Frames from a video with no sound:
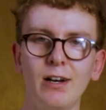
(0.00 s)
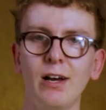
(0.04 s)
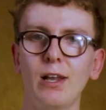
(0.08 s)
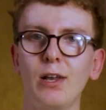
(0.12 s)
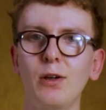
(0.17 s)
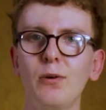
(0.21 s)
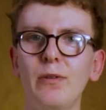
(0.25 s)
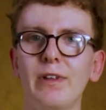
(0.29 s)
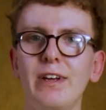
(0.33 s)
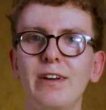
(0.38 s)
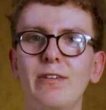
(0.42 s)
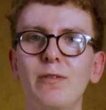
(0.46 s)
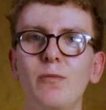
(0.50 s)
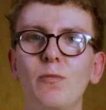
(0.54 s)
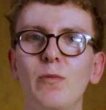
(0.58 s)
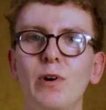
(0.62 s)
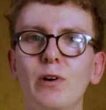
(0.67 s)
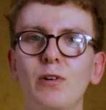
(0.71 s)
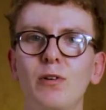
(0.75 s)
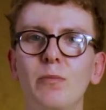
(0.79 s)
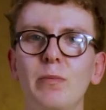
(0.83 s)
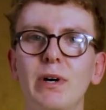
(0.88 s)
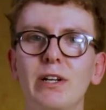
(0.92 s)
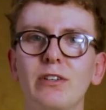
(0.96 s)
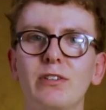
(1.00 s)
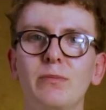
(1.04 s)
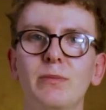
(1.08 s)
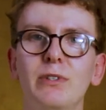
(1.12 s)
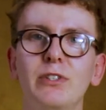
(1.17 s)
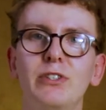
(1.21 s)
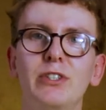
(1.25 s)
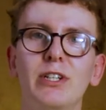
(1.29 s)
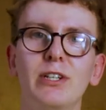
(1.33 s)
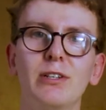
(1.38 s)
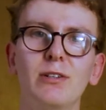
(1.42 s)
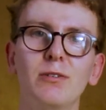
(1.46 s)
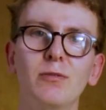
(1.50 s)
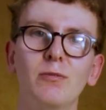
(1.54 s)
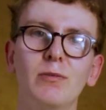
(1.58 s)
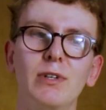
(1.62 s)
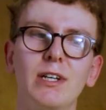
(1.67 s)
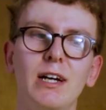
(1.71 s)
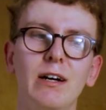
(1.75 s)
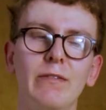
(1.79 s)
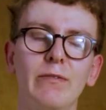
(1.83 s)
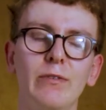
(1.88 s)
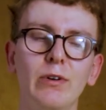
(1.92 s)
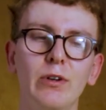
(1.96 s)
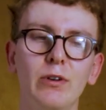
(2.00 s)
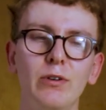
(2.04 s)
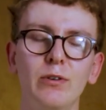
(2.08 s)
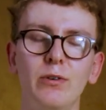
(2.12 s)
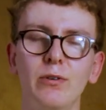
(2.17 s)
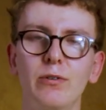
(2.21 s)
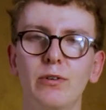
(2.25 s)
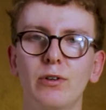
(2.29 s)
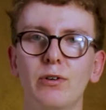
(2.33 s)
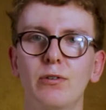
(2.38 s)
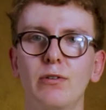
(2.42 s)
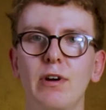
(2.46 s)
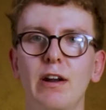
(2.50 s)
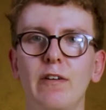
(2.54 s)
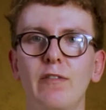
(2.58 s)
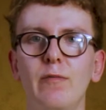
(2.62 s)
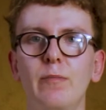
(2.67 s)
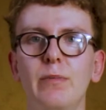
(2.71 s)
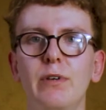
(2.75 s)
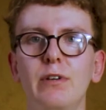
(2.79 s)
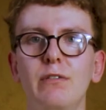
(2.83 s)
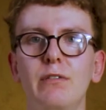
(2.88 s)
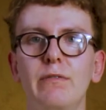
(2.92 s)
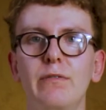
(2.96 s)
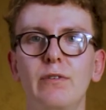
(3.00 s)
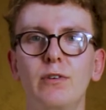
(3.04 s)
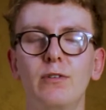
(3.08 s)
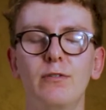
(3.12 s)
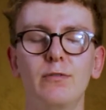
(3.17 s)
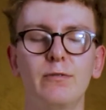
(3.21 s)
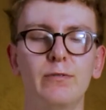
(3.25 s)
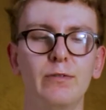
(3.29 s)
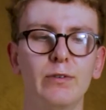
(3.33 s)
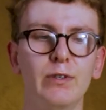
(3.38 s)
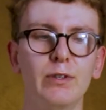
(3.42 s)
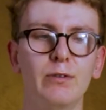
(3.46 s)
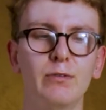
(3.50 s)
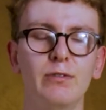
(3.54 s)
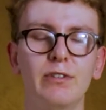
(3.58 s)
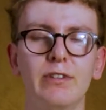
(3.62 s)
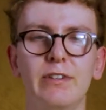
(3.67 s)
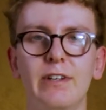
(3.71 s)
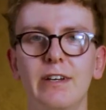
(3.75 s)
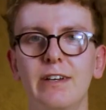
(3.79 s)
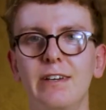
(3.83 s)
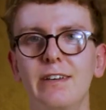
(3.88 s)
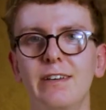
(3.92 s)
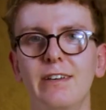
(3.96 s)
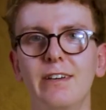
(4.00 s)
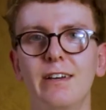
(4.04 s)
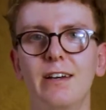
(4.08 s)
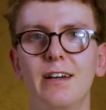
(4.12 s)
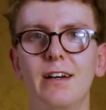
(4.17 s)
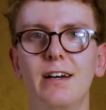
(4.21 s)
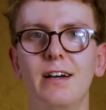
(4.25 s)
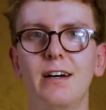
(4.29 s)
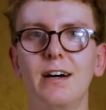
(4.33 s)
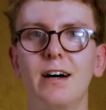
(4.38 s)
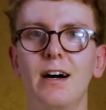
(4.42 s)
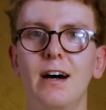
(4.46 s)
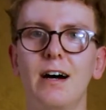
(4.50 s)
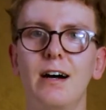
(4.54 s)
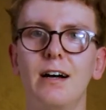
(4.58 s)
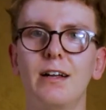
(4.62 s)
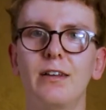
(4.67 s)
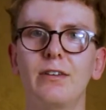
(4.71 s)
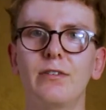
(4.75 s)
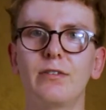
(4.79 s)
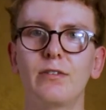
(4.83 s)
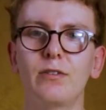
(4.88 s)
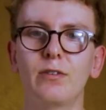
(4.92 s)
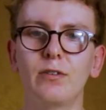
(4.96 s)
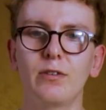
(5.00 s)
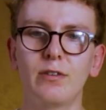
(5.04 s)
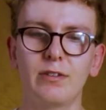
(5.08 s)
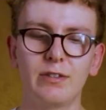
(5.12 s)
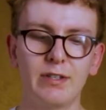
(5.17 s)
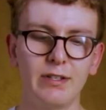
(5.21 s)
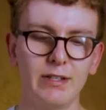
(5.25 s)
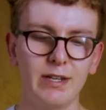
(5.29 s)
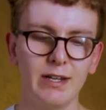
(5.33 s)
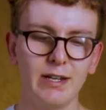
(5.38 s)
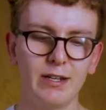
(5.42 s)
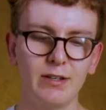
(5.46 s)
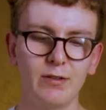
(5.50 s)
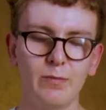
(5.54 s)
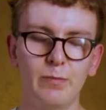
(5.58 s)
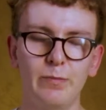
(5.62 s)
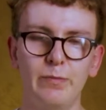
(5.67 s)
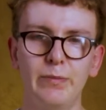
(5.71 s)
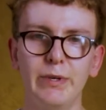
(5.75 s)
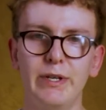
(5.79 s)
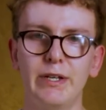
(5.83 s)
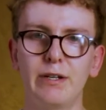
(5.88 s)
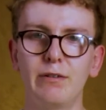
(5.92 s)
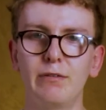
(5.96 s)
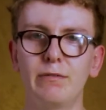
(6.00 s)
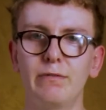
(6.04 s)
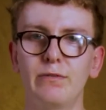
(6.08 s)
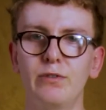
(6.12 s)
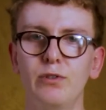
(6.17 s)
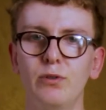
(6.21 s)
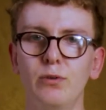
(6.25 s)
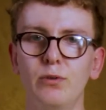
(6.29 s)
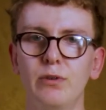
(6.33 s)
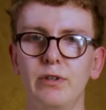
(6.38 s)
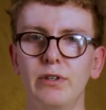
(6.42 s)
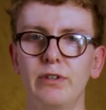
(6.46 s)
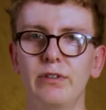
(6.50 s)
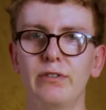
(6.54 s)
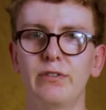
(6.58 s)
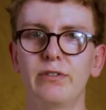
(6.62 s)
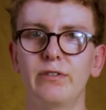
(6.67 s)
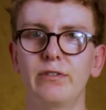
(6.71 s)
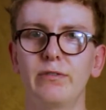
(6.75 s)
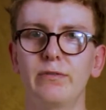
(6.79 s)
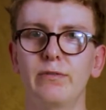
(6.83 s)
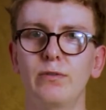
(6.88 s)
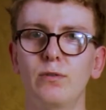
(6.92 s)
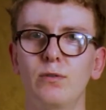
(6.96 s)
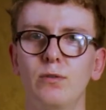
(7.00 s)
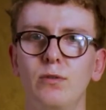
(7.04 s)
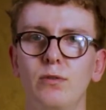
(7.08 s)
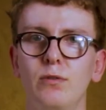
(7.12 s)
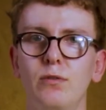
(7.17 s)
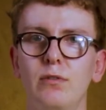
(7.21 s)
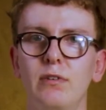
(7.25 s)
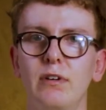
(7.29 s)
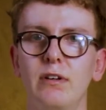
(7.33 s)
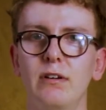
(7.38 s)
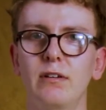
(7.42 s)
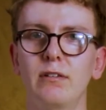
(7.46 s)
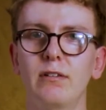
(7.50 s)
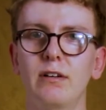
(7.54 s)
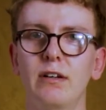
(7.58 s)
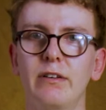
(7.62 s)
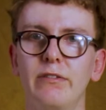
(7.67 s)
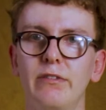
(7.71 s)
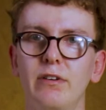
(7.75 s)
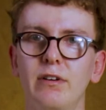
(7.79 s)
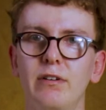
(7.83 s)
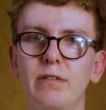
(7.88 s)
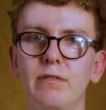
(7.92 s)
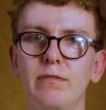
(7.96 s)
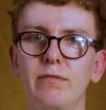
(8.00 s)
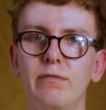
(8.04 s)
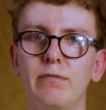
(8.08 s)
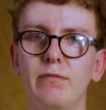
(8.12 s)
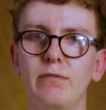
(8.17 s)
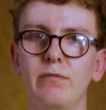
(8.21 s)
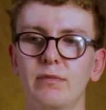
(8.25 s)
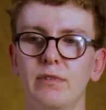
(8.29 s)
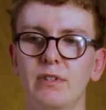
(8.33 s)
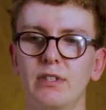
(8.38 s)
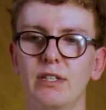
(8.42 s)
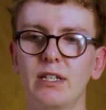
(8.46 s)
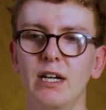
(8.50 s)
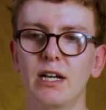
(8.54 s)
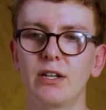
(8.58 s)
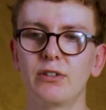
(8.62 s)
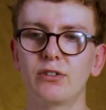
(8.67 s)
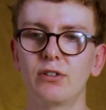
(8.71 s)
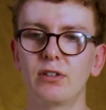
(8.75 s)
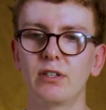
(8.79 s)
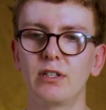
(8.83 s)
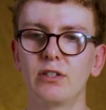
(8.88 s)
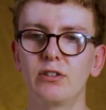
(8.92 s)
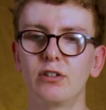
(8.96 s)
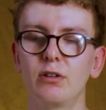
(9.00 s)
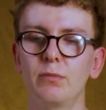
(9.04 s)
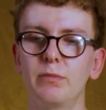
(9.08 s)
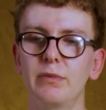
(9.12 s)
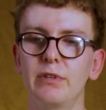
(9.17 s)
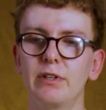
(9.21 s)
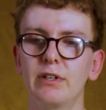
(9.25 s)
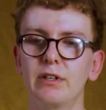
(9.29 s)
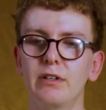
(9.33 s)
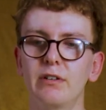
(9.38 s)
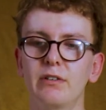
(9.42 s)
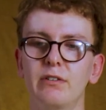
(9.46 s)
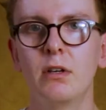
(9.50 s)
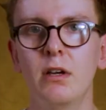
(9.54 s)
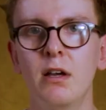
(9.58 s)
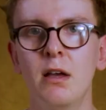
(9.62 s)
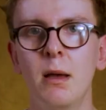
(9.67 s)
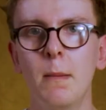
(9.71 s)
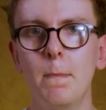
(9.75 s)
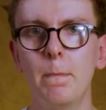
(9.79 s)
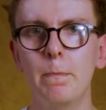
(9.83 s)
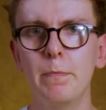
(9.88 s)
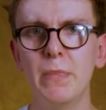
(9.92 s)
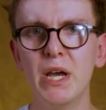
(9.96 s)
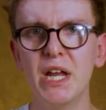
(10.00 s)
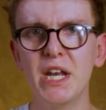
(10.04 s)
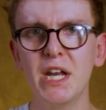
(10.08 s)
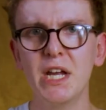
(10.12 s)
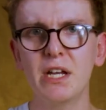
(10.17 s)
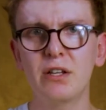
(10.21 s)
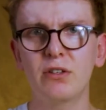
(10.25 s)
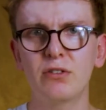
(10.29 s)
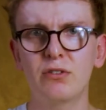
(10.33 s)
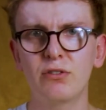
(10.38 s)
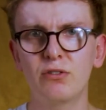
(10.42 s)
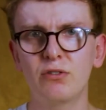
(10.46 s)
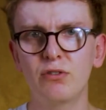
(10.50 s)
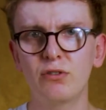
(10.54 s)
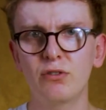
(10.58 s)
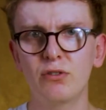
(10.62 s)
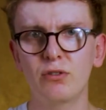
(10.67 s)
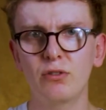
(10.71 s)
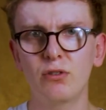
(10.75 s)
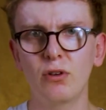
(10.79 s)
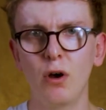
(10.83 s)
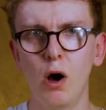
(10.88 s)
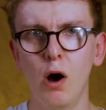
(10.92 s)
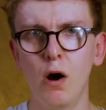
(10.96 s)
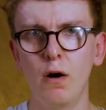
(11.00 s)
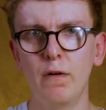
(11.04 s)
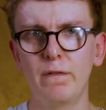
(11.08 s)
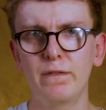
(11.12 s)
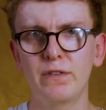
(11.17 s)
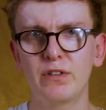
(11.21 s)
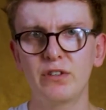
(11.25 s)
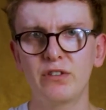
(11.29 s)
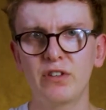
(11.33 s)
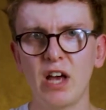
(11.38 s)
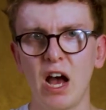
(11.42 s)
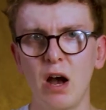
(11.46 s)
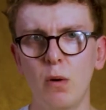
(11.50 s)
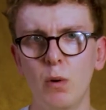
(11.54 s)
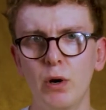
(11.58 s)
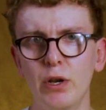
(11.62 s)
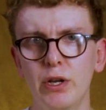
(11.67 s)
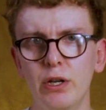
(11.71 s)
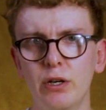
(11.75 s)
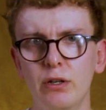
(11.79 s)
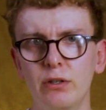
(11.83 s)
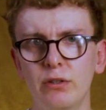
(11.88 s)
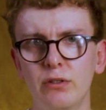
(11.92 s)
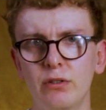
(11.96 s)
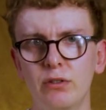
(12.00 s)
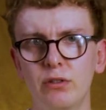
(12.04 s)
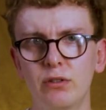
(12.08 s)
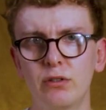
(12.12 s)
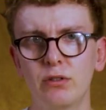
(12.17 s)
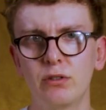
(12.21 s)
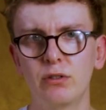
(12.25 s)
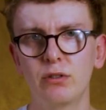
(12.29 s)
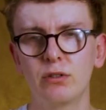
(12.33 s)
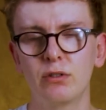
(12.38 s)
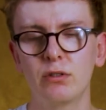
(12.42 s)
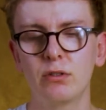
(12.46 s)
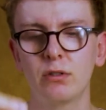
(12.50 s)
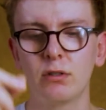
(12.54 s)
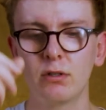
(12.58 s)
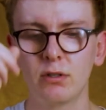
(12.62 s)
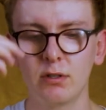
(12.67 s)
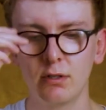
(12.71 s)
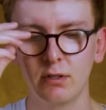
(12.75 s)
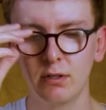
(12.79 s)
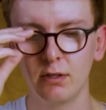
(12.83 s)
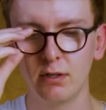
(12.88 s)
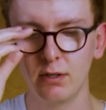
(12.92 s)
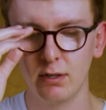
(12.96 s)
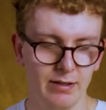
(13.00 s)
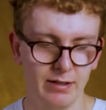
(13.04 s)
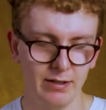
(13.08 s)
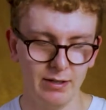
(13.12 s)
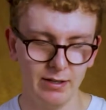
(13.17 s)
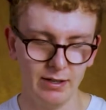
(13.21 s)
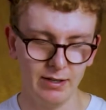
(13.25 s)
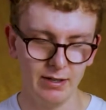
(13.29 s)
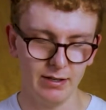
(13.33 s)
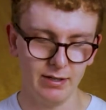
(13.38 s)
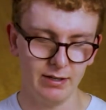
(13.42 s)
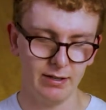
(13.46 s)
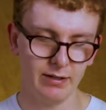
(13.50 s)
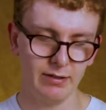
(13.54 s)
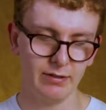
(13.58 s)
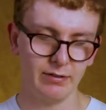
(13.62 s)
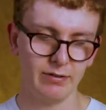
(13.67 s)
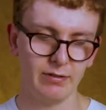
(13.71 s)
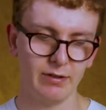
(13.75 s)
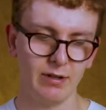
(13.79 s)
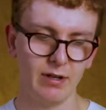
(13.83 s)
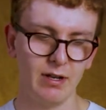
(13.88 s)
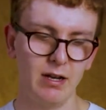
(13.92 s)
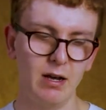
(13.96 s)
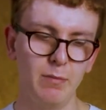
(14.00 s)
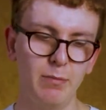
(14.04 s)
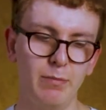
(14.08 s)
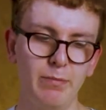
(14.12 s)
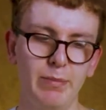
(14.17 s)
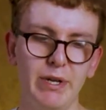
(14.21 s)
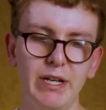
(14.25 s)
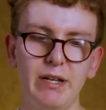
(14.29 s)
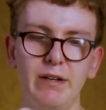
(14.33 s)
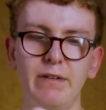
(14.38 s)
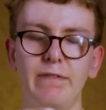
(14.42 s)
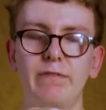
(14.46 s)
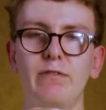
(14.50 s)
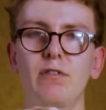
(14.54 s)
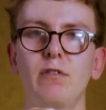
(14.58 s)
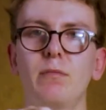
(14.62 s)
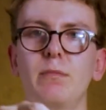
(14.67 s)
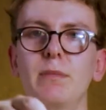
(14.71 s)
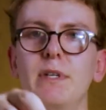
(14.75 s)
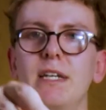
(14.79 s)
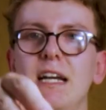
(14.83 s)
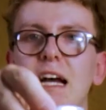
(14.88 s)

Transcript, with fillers: Hello there and welcome back to my channel. We have another craft beer review for you today, and today's beer of choice, for as I've casually dubbed it, Minutes of Sours, is a beer from